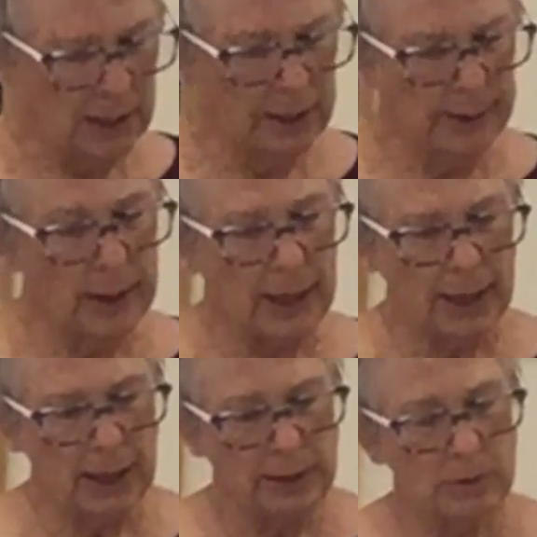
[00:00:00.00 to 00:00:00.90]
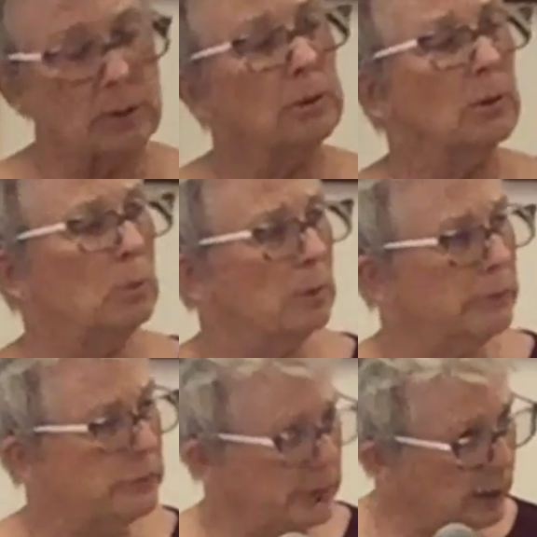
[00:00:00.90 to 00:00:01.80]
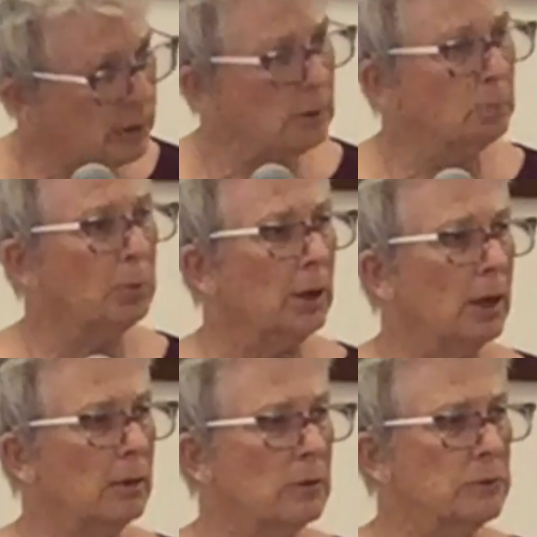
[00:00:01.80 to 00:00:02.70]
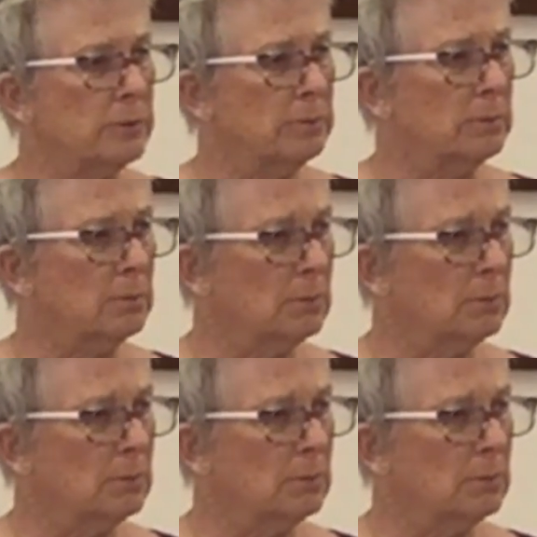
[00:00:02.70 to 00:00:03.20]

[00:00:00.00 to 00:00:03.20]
And you will say your prayers